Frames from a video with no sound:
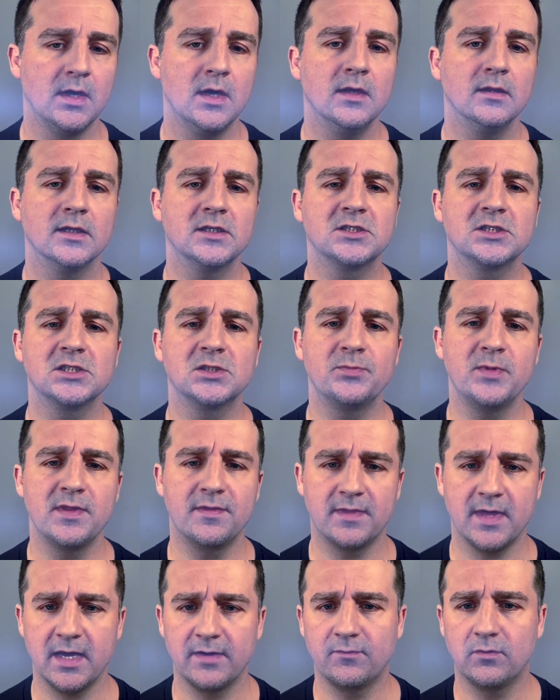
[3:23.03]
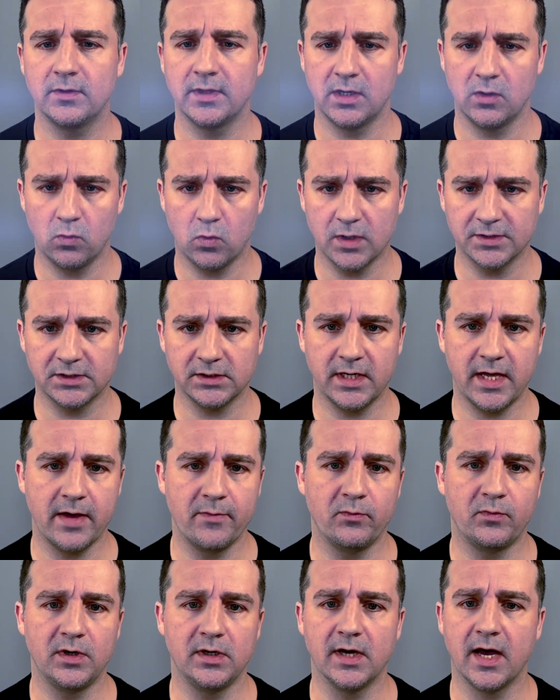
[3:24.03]
Let's just be thankful that it wasn't
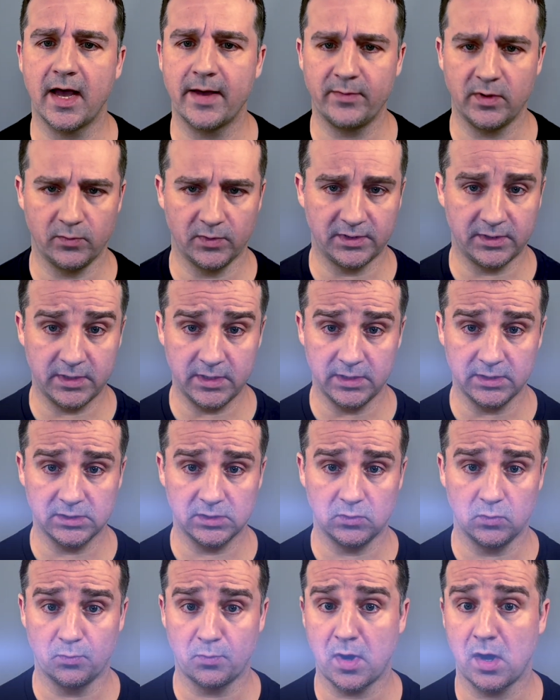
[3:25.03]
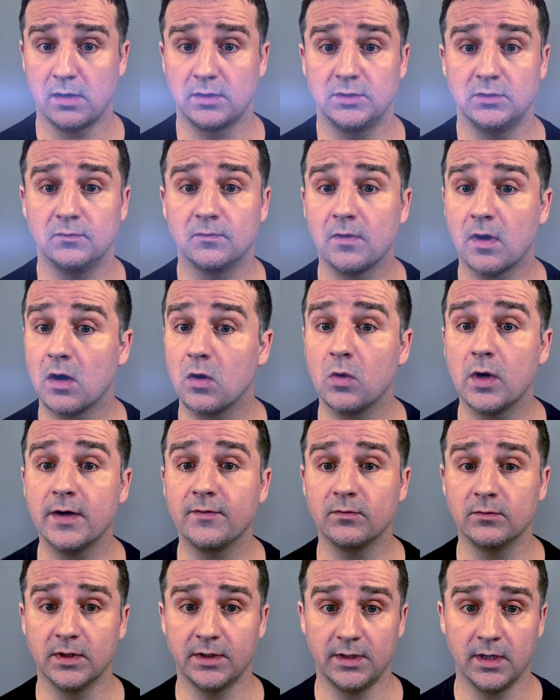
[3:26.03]
MP Jaime Batiste who parked too far away
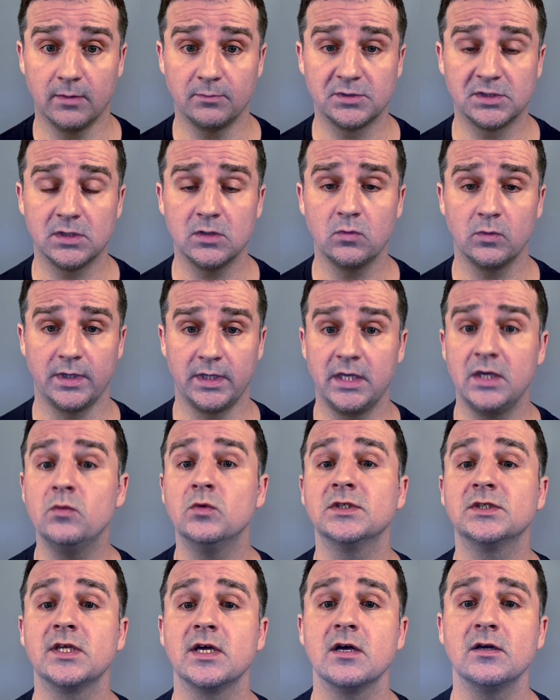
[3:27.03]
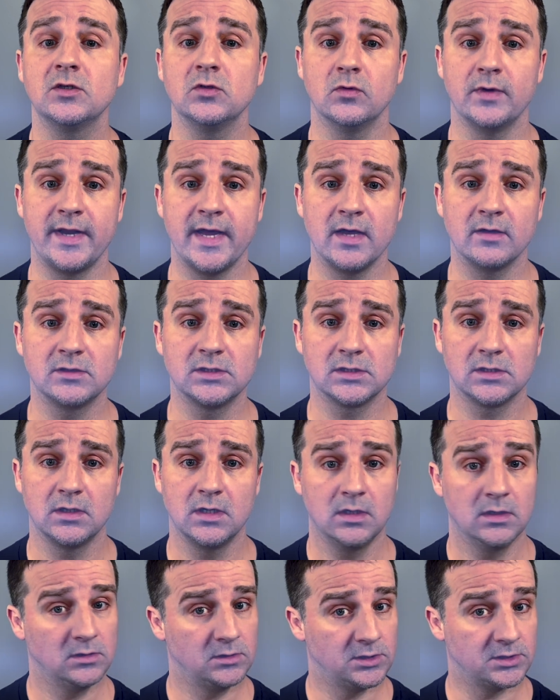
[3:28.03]
from the dumpster when he was there to announce
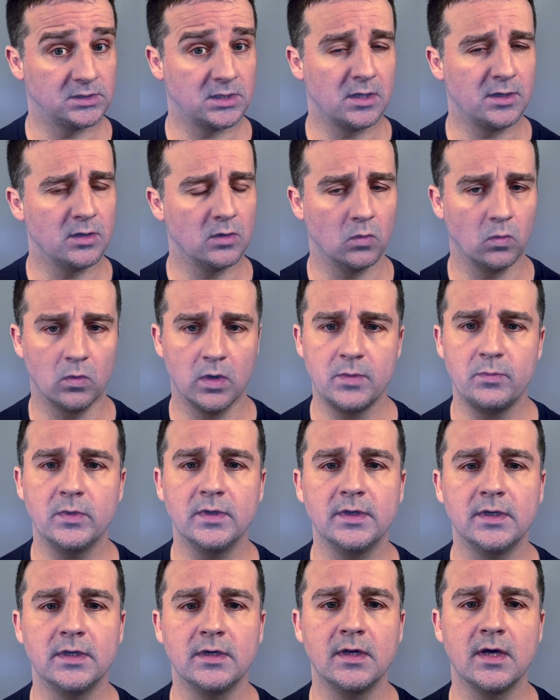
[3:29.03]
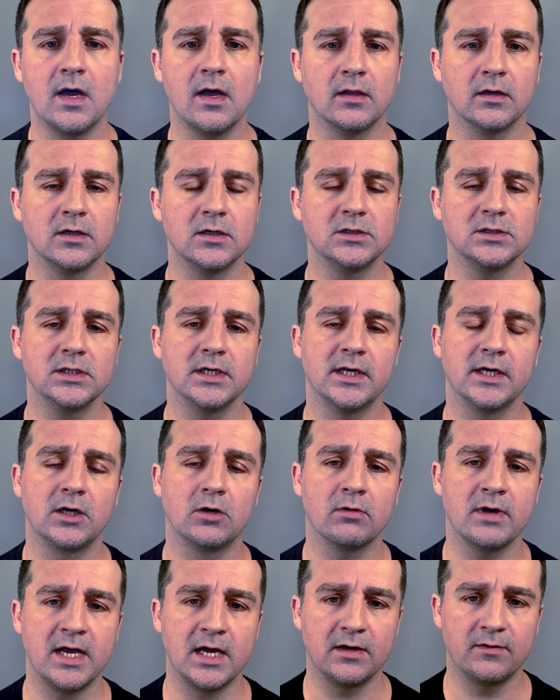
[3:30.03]
just under $1 million in a
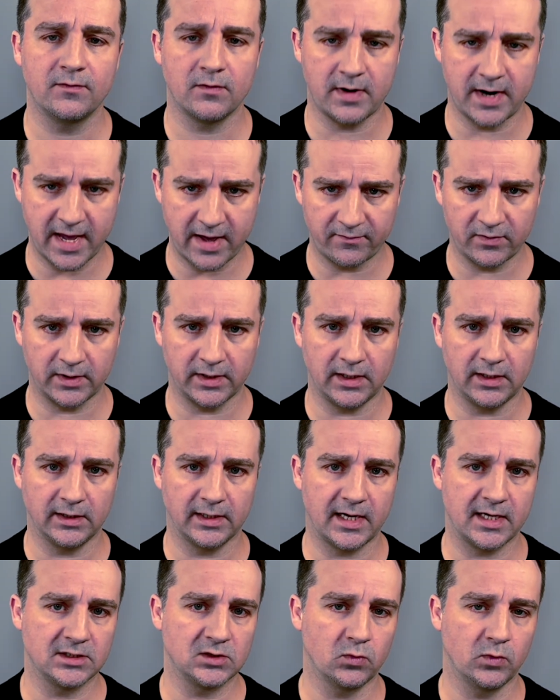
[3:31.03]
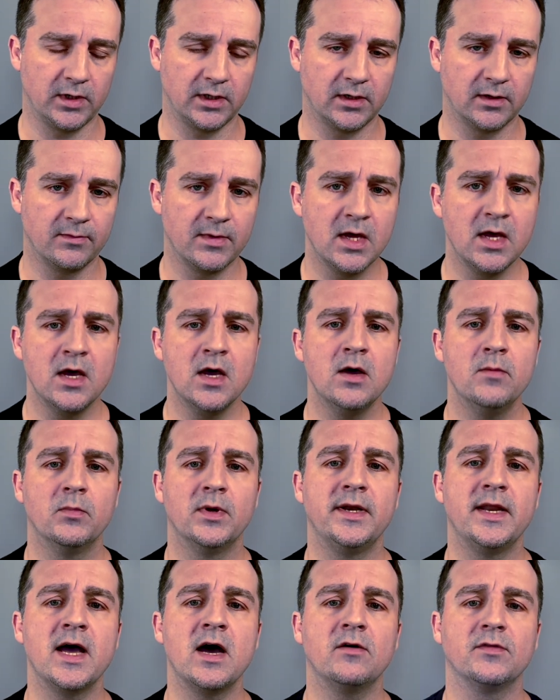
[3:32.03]
grant for Navigate last week. But
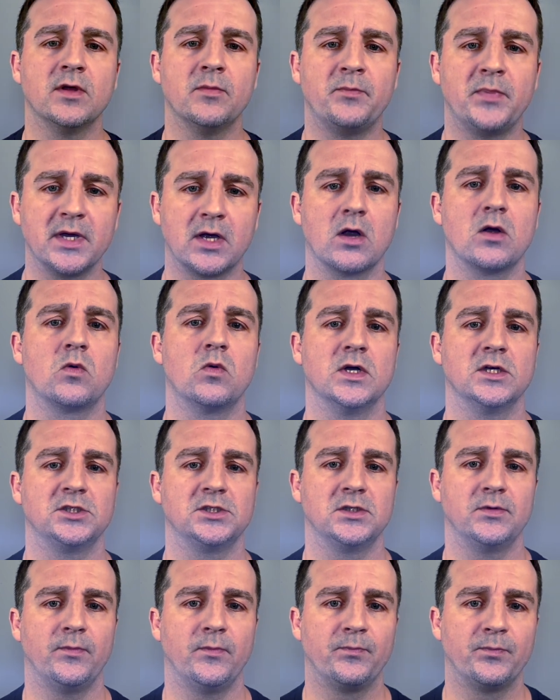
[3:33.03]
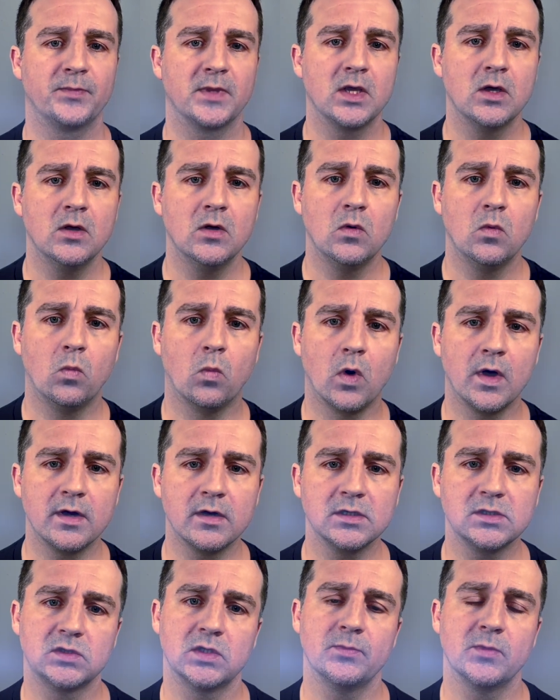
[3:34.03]
now the bigger question, what are
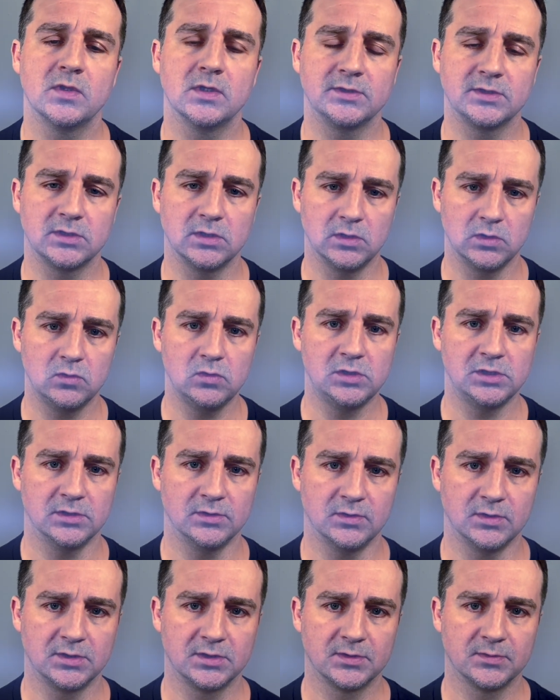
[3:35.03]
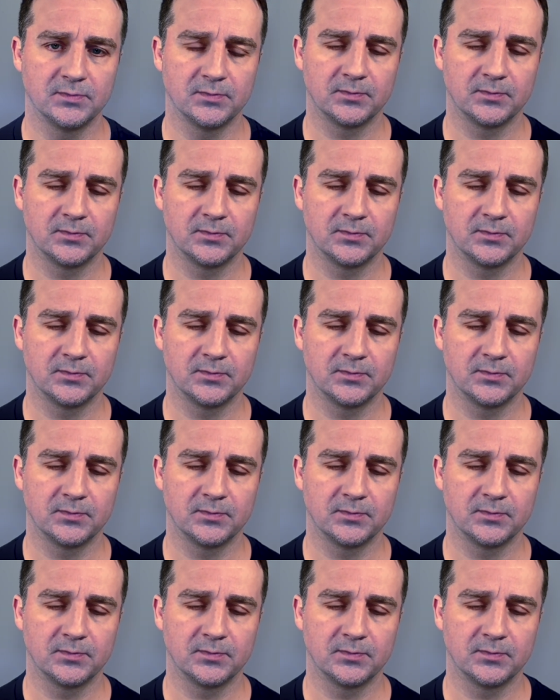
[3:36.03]
some of the solutions?